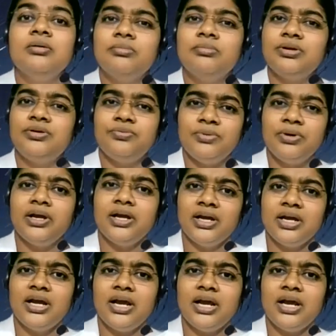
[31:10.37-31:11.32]
but
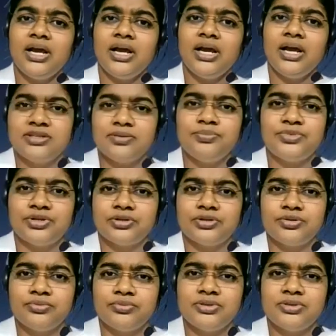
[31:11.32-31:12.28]
we accept
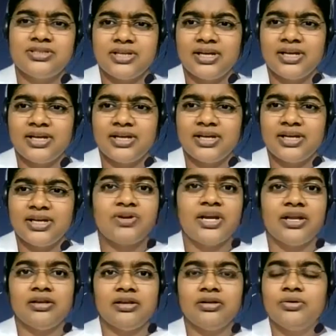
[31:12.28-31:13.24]
it. We say it's
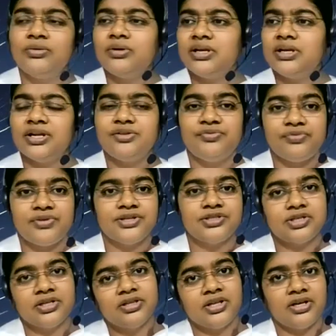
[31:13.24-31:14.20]
fine. Go and get
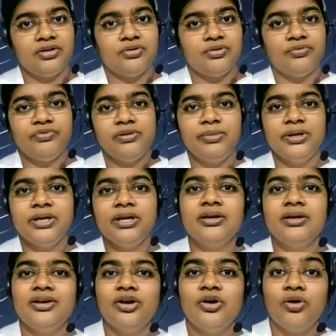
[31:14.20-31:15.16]
fresh, and then you will be
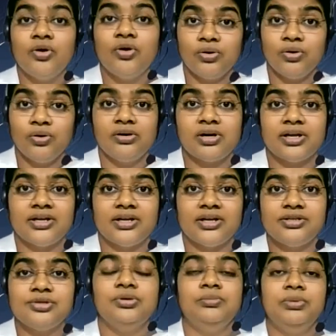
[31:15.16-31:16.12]
all right.
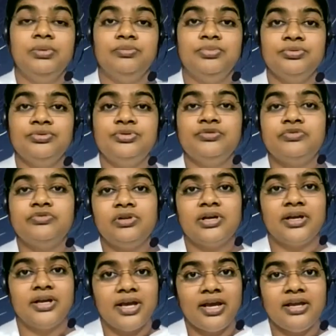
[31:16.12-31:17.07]
You will be beautiful
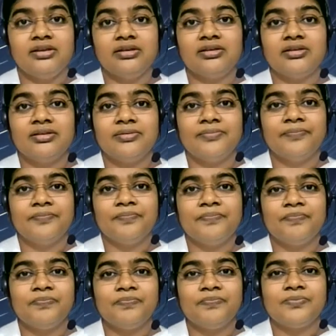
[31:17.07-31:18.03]
again.
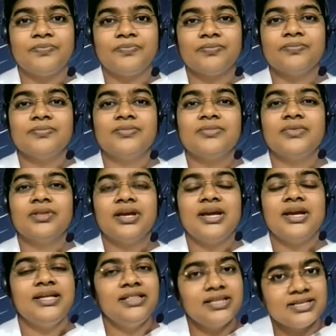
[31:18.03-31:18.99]

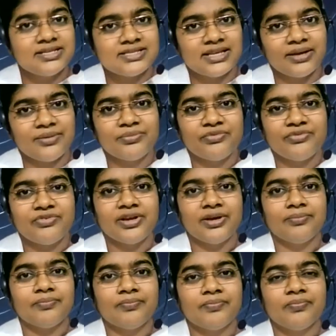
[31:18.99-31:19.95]
In the same
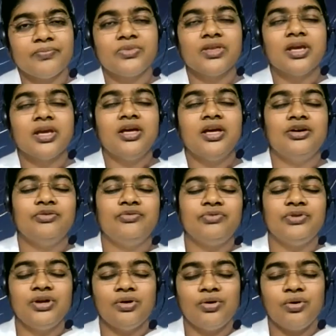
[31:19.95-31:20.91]
way,
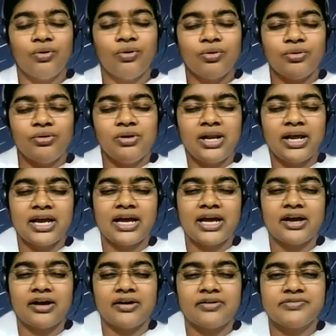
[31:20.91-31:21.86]
we all
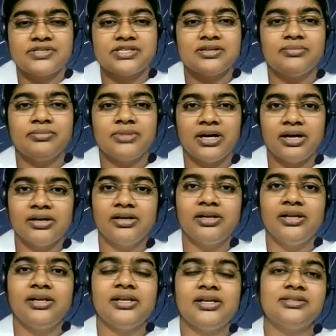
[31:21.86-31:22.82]
have some
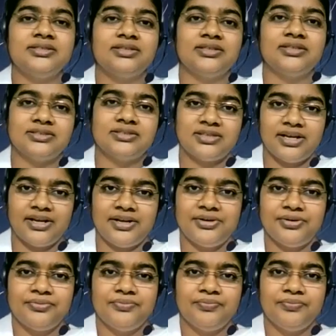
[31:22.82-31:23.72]
ugliness inside.